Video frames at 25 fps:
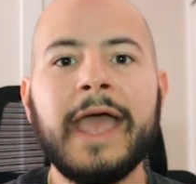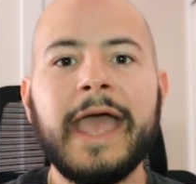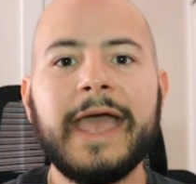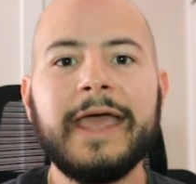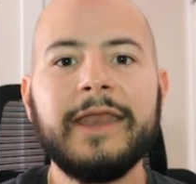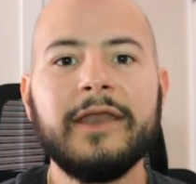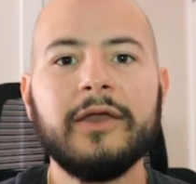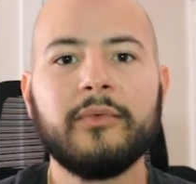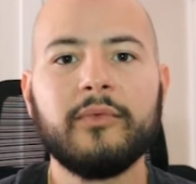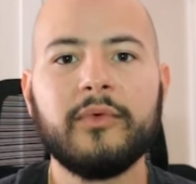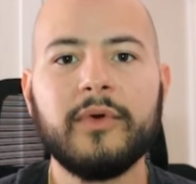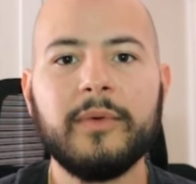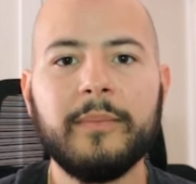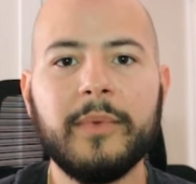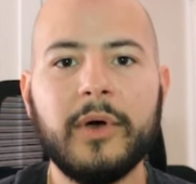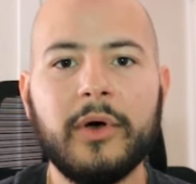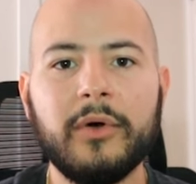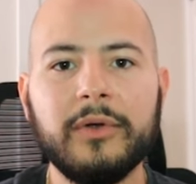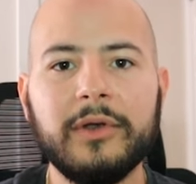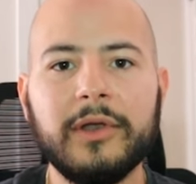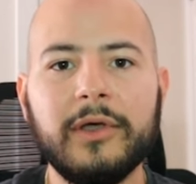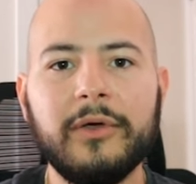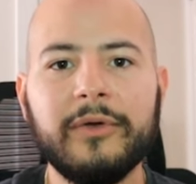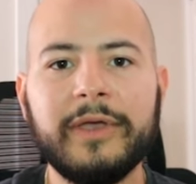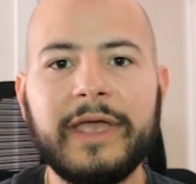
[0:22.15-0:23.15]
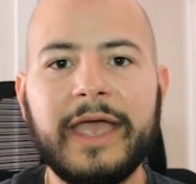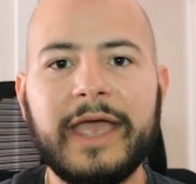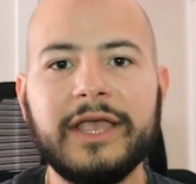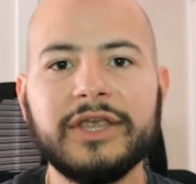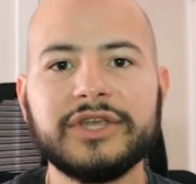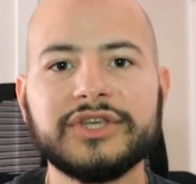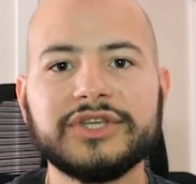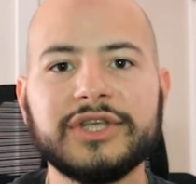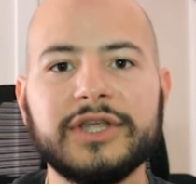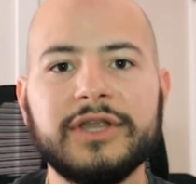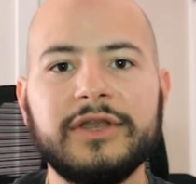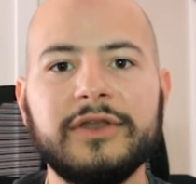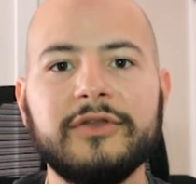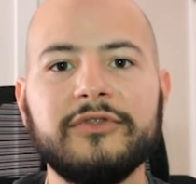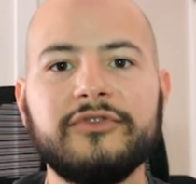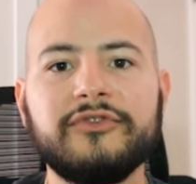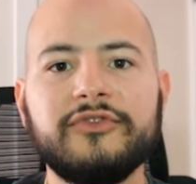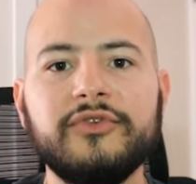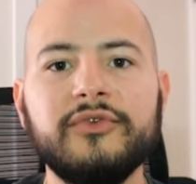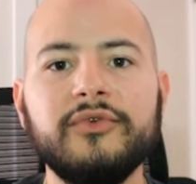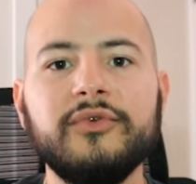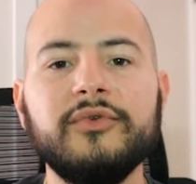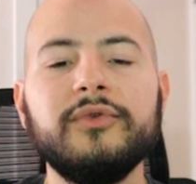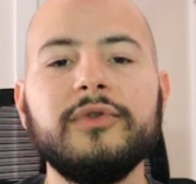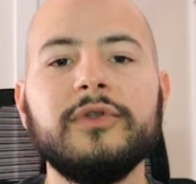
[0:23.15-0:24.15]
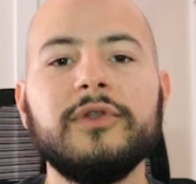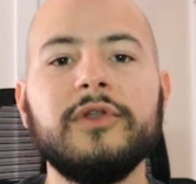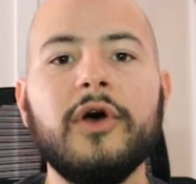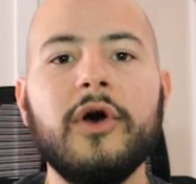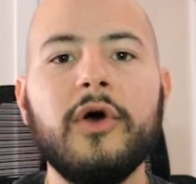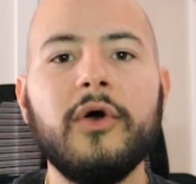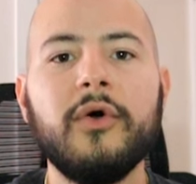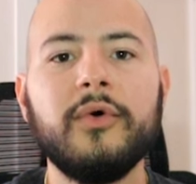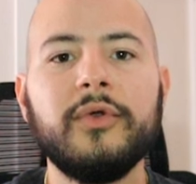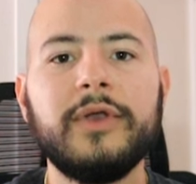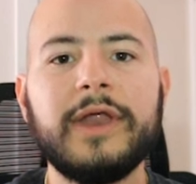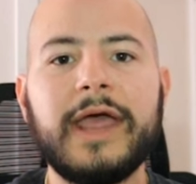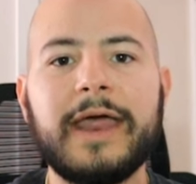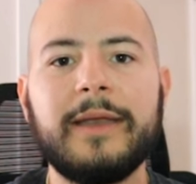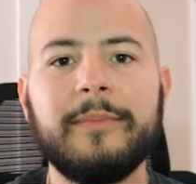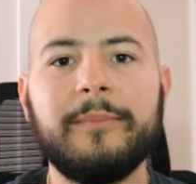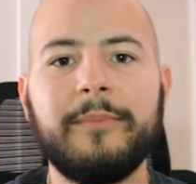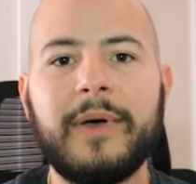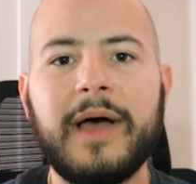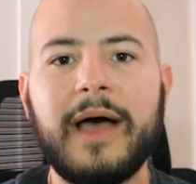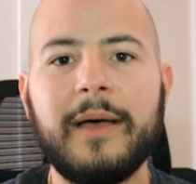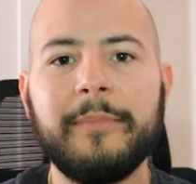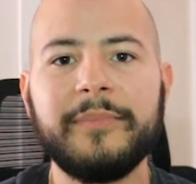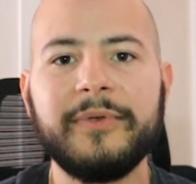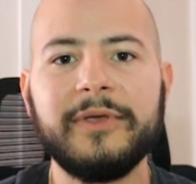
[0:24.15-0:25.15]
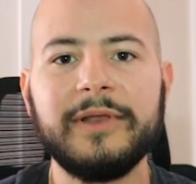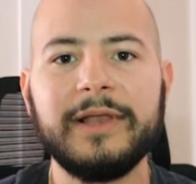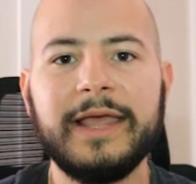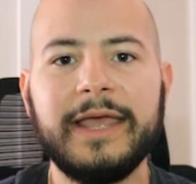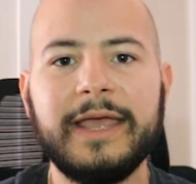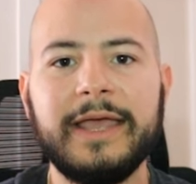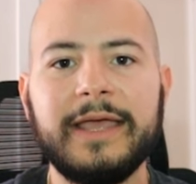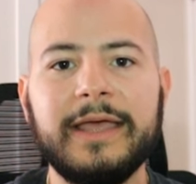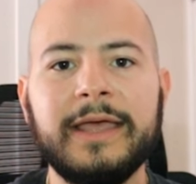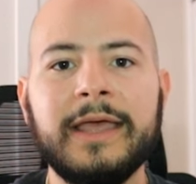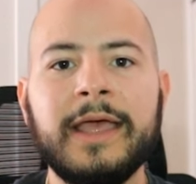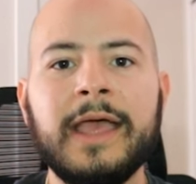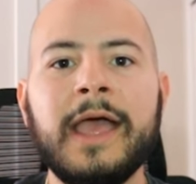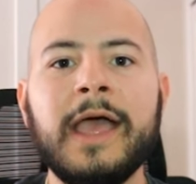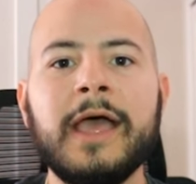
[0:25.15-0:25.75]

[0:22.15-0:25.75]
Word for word: in a remote location to load and populate